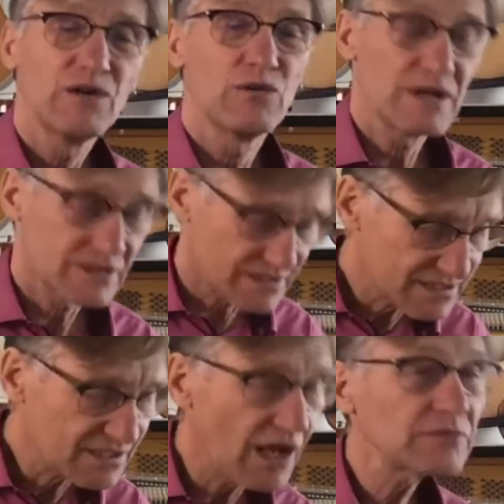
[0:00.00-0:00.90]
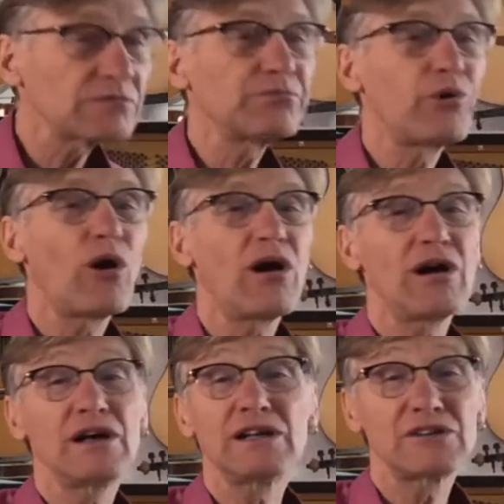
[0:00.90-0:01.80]
when the sun
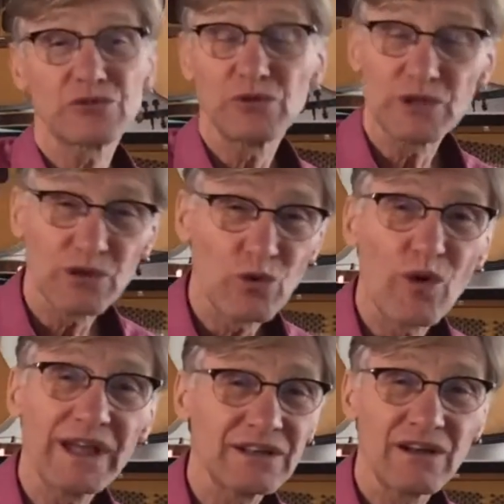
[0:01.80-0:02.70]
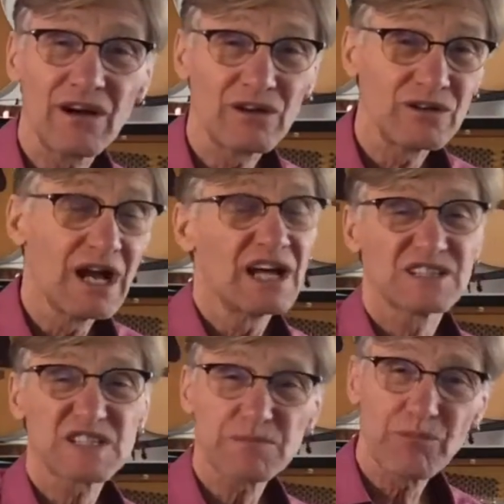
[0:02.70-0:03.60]
poured through your window and
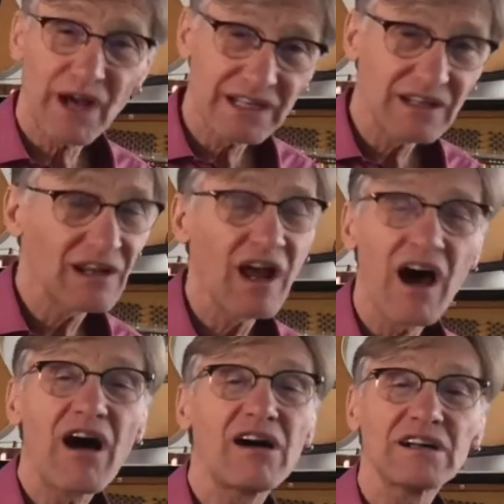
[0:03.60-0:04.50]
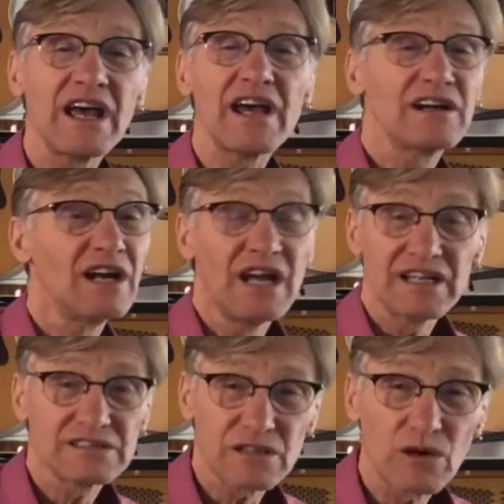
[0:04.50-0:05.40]
spun your long hair
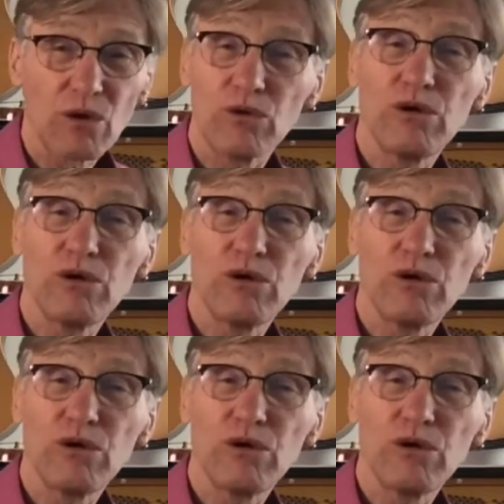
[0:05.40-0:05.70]
into golds.